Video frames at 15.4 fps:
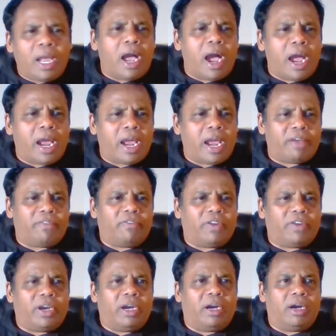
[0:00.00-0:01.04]
I have
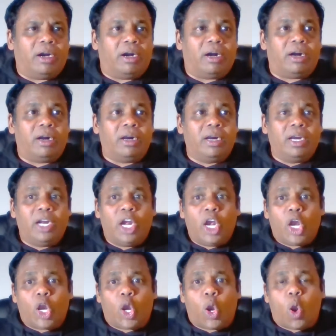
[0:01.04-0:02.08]

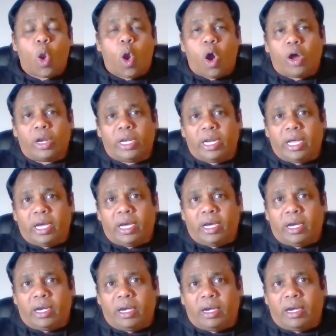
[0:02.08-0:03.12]
gone
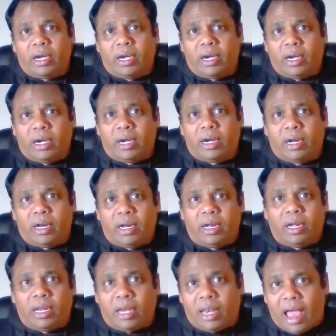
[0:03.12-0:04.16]

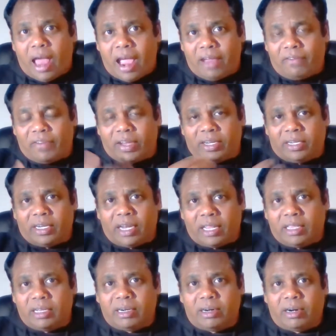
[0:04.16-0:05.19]
live at
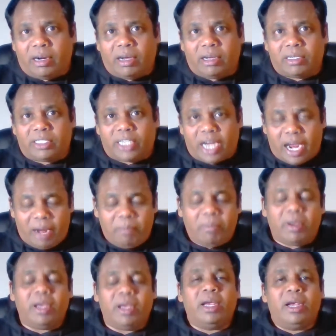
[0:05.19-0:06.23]
another time
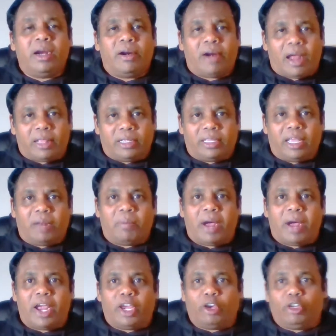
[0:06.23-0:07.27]
rather than
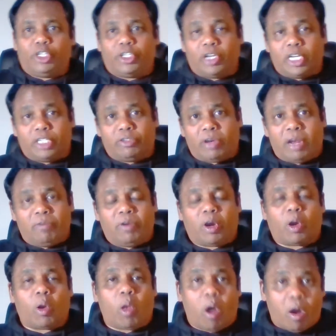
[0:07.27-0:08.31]
my usual 12
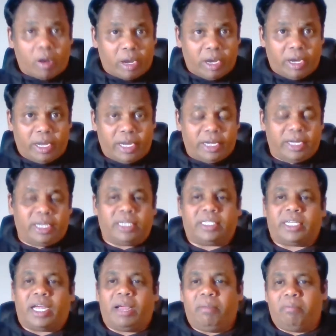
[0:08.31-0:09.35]
o'clock India
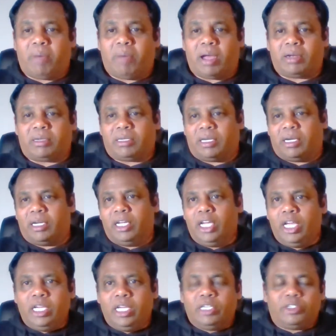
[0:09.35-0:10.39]
time. But
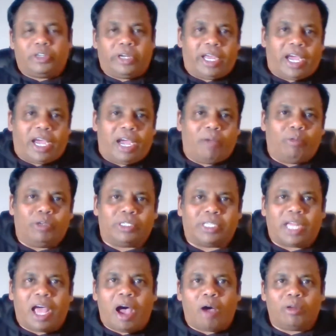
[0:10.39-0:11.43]
today I was
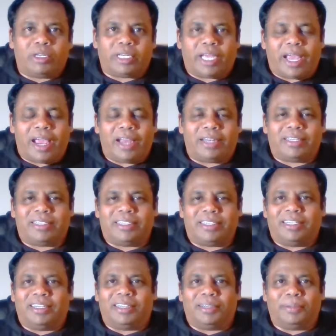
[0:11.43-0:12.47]
out at
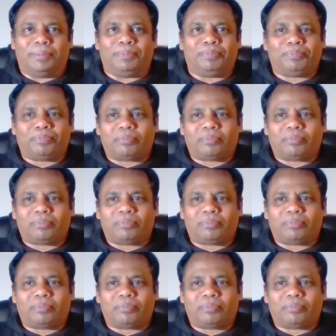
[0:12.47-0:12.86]
a